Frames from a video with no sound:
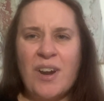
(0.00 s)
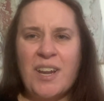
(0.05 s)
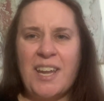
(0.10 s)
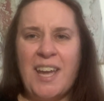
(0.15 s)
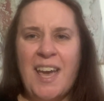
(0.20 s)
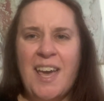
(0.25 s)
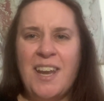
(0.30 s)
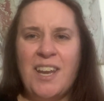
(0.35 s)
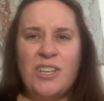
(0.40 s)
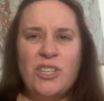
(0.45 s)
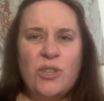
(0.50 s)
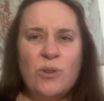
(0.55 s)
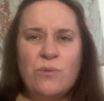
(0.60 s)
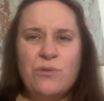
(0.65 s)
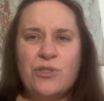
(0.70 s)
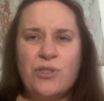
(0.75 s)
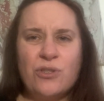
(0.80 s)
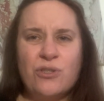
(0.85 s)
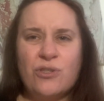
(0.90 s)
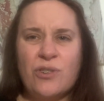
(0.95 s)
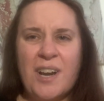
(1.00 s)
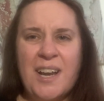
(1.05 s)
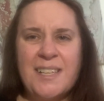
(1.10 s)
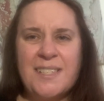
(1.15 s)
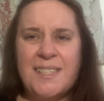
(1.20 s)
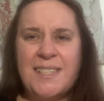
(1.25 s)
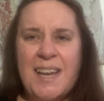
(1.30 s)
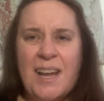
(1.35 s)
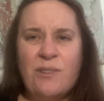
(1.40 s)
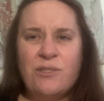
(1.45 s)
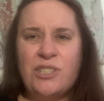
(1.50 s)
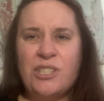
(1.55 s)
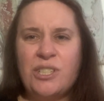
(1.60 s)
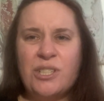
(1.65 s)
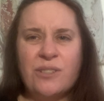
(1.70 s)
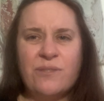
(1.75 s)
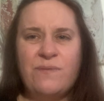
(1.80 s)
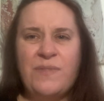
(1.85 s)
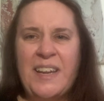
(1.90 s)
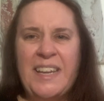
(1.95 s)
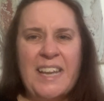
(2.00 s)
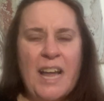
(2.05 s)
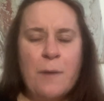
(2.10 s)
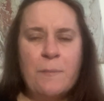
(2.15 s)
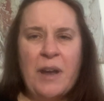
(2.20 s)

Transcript: again and use your dress down to your feet.